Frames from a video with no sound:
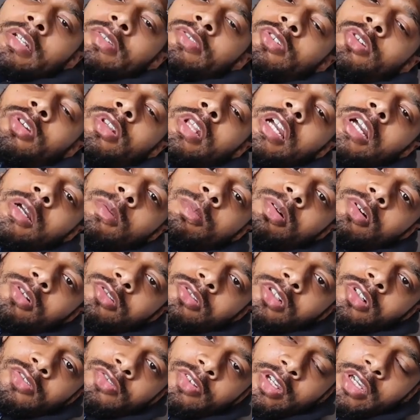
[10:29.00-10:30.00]
if you would like a post
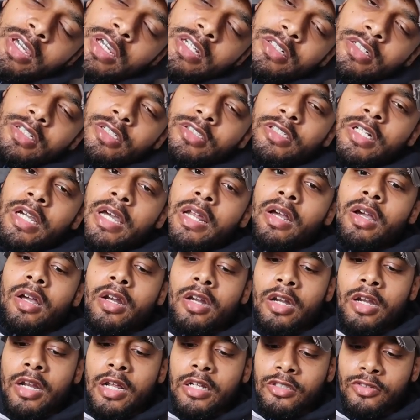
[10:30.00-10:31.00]
notification shout out in
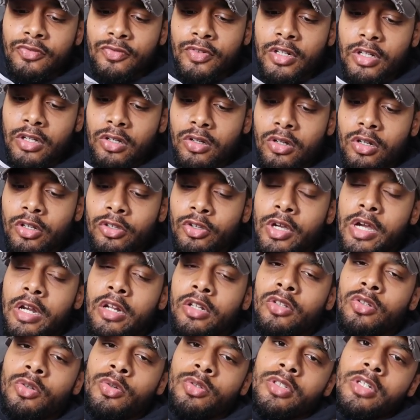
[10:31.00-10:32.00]
the next video, all you got to
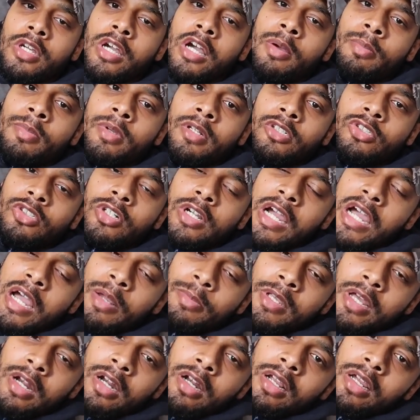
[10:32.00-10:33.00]
do is comment
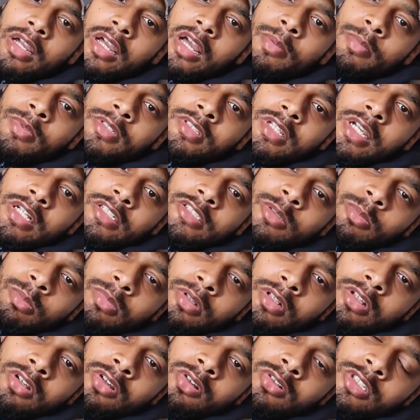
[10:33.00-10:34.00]
tribe down in the comment section
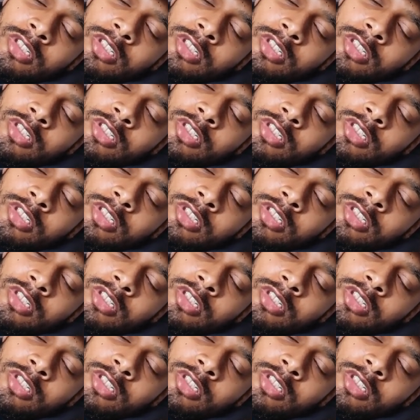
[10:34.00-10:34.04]
below.